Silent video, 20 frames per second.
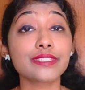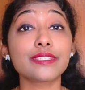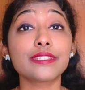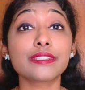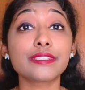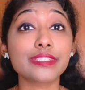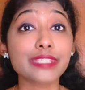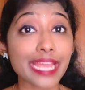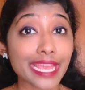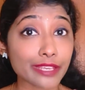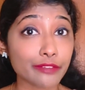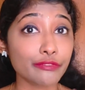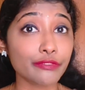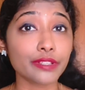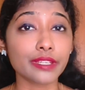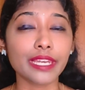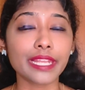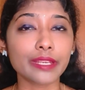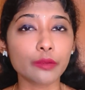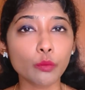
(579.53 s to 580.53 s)

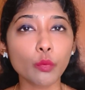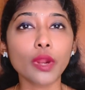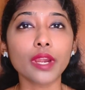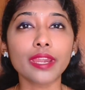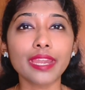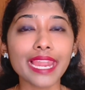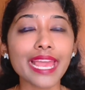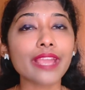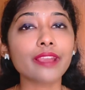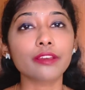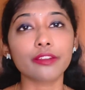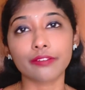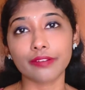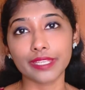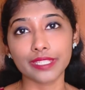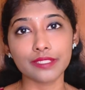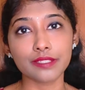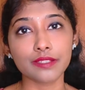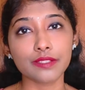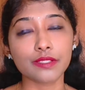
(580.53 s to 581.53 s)
stipend, like 1 lakh
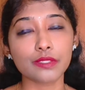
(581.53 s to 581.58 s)
range.